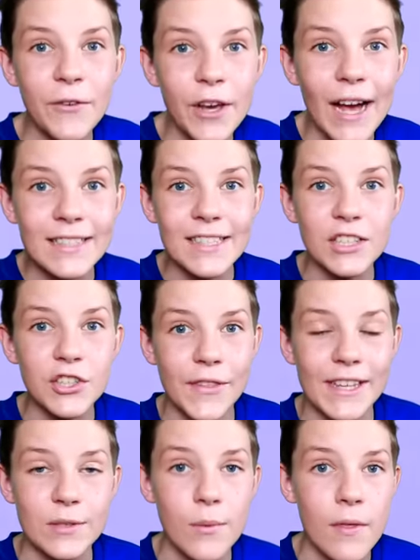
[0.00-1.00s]
if you guys can do
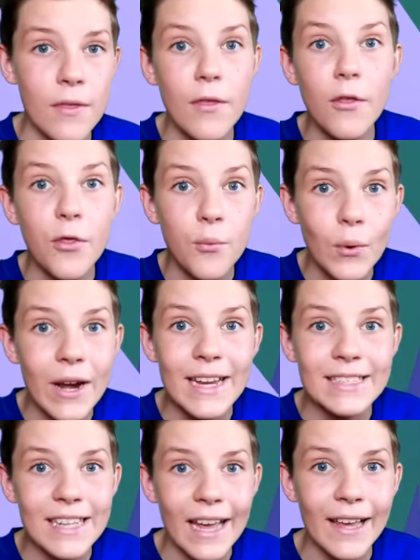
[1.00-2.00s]
this within the
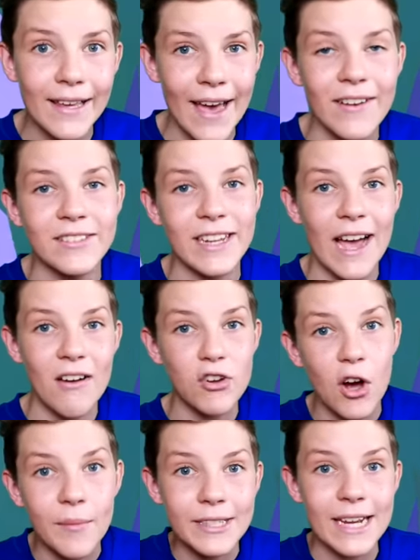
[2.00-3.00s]
three second countdown,
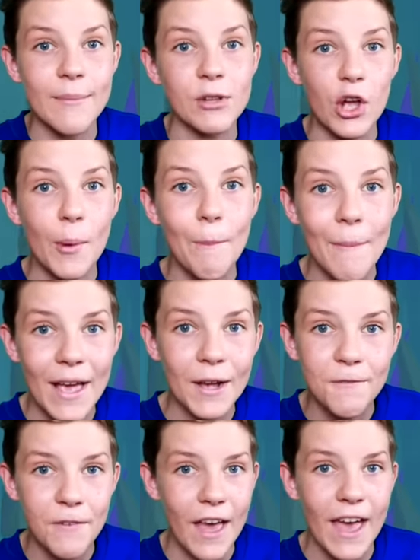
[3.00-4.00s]
comment down below,
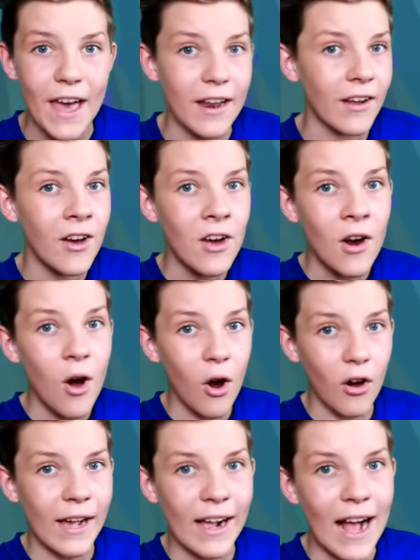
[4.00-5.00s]
mega fan.
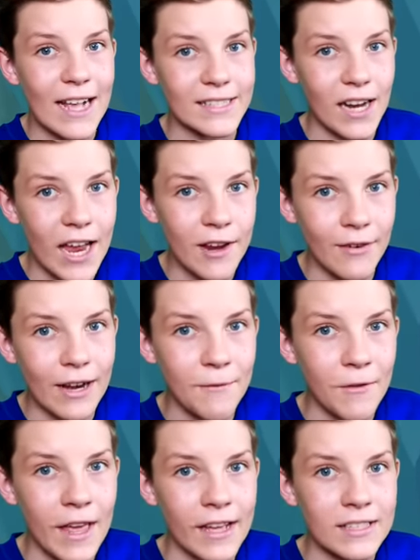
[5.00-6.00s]
Okay, guys, are you ready
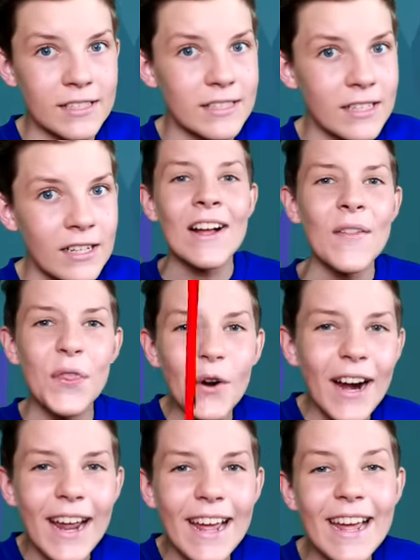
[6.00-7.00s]
for this?
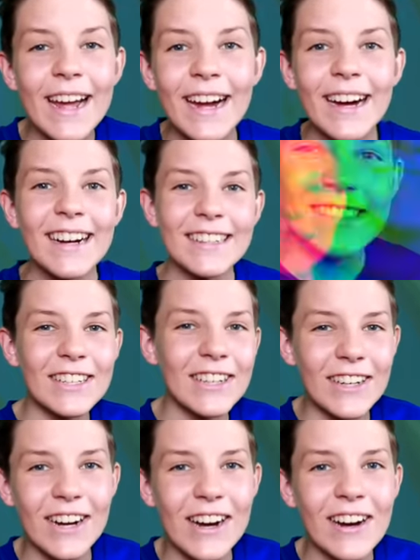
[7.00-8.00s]
Three,
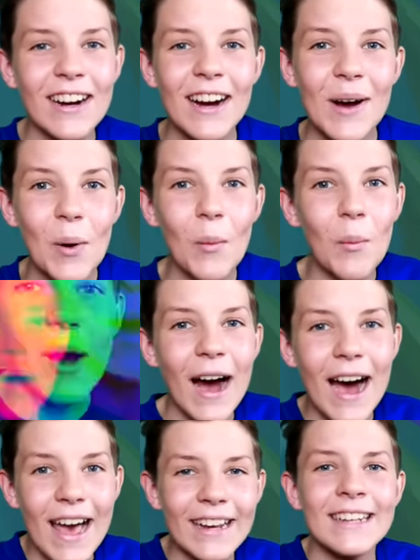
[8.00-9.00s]
two,
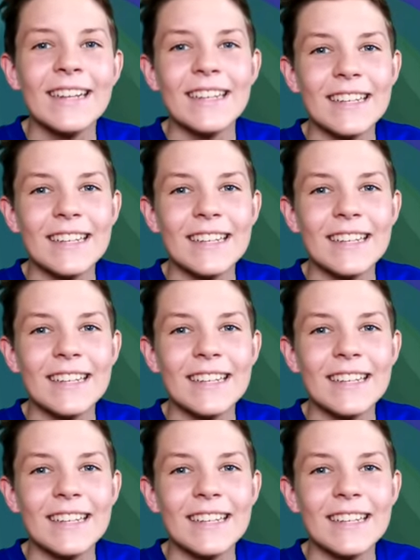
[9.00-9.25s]
one,